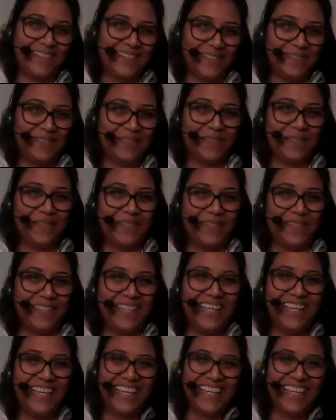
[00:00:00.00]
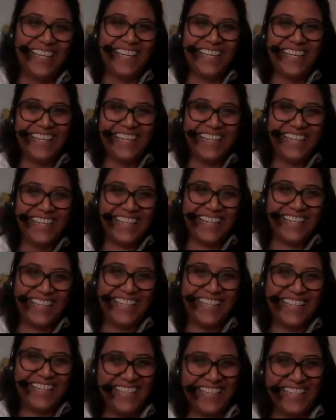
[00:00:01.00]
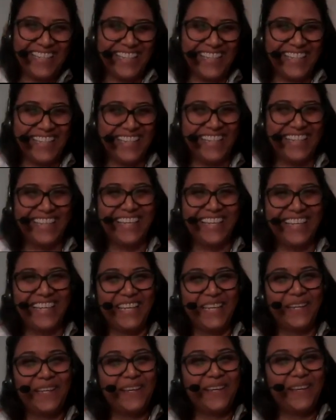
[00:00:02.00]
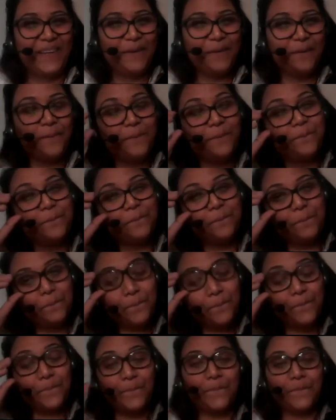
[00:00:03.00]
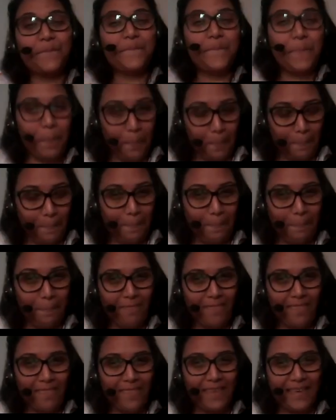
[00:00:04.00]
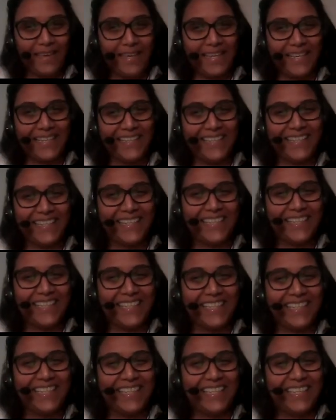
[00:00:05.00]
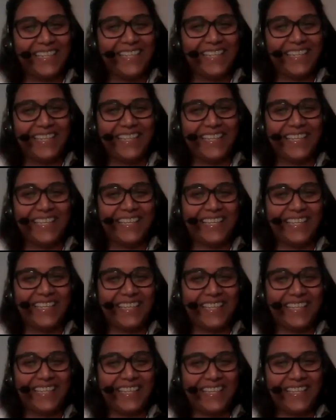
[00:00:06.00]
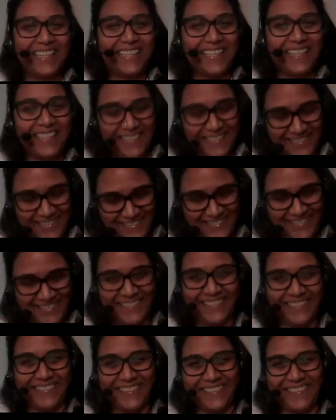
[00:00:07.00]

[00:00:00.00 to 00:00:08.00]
(not speaking)